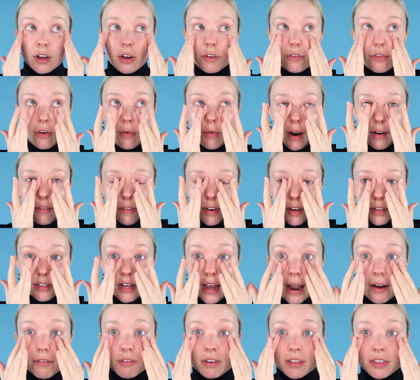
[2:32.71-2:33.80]
For reference,
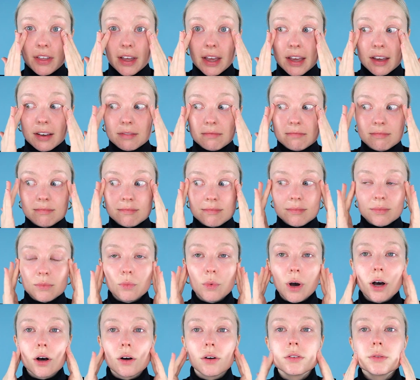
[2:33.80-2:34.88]
everything,
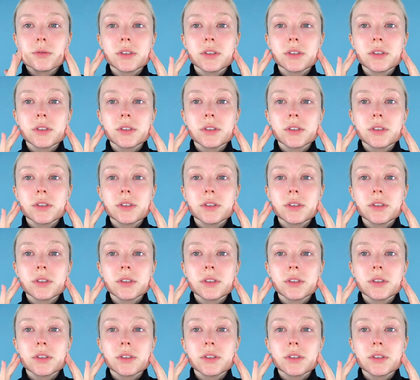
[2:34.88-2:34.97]
well,